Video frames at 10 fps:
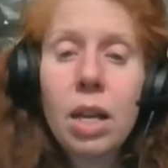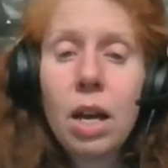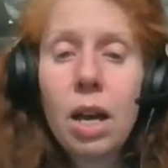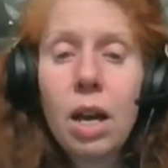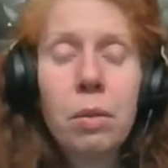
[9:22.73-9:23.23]

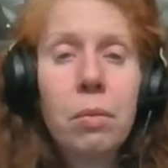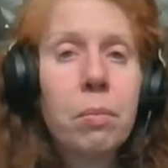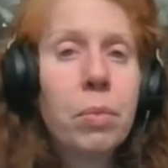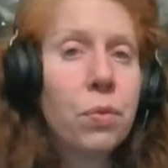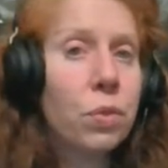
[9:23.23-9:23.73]
Uh,
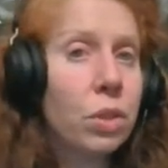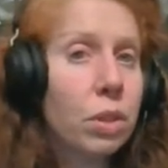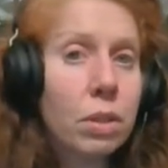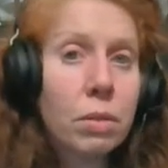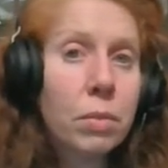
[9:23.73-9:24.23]
if you,
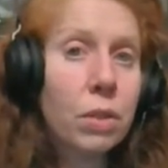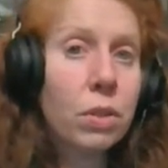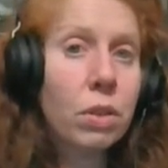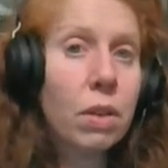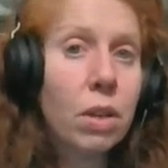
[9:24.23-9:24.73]
if
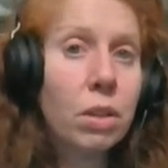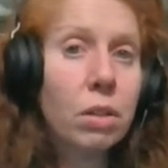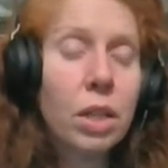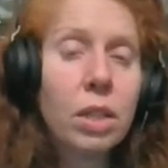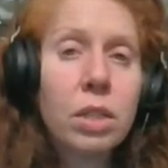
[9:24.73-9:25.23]
you have other
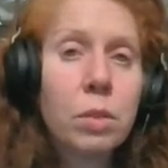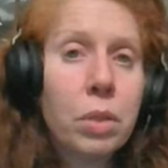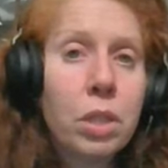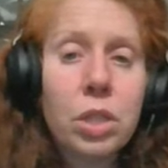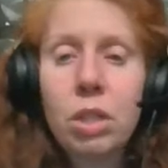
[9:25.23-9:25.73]
ideas,
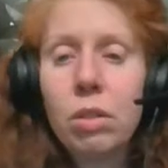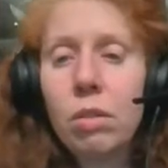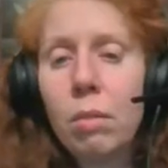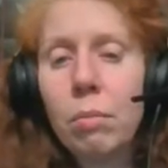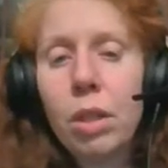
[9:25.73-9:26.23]
please share
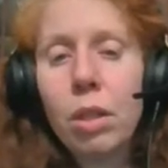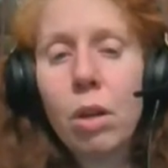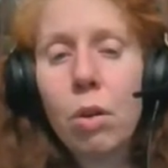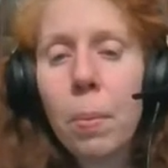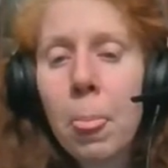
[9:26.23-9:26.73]
them
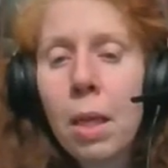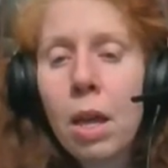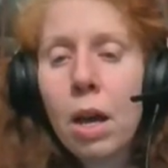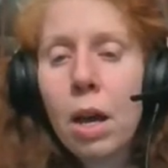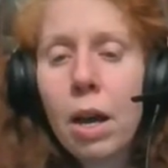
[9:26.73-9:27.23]
below.
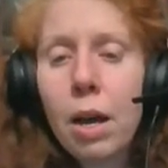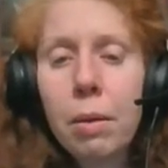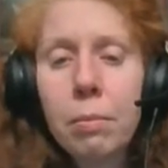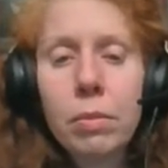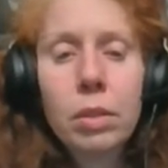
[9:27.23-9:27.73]

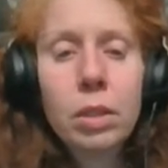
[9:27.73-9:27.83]
Um...